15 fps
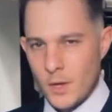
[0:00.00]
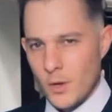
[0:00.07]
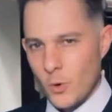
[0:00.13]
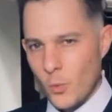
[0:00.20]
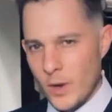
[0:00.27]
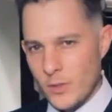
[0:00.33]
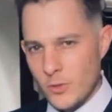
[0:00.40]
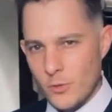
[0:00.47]

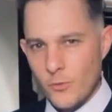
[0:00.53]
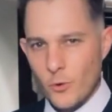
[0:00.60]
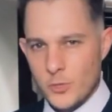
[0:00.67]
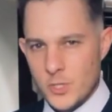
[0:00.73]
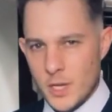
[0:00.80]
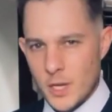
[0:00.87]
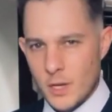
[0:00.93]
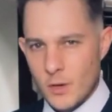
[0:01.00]
When
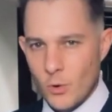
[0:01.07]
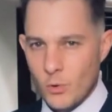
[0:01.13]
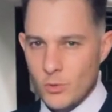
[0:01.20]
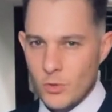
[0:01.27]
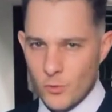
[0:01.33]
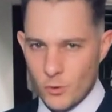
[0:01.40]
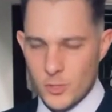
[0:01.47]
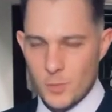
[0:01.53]
divorcing or
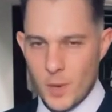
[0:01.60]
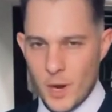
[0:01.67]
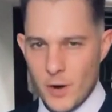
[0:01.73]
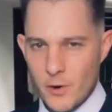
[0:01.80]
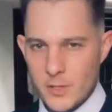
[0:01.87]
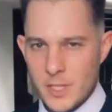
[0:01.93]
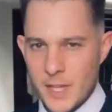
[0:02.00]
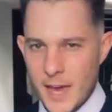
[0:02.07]
divorced
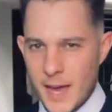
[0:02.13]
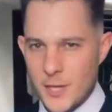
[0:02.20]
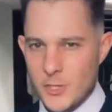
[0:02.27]
parents engage